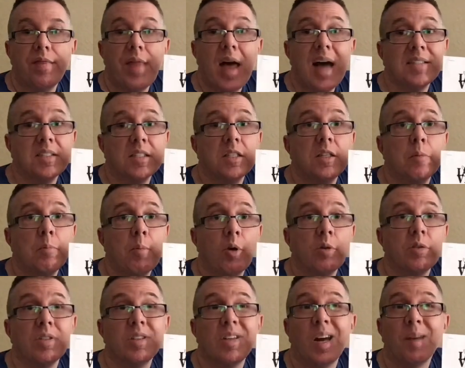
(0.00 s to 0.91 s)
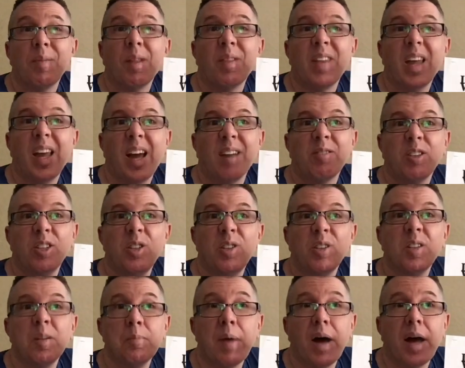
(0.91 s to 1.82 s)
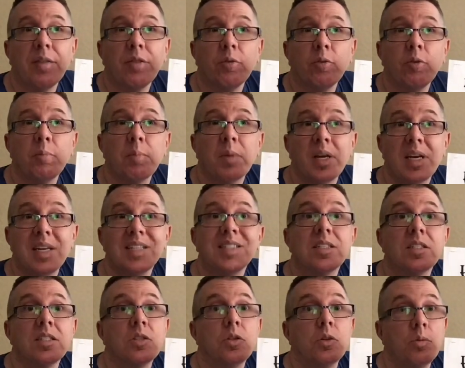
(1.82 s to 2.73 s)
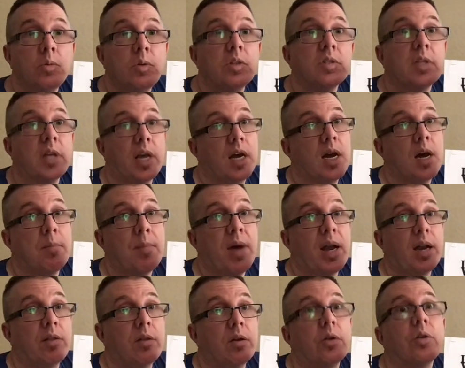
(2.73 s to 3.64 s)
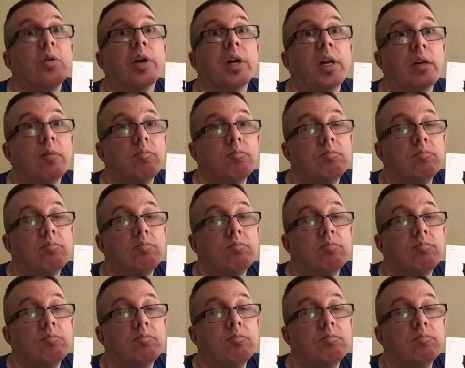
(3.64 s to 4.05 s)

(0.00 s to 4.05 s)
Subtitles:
that's the most time that they have to use the bathroom, as soon as they come out of the crate.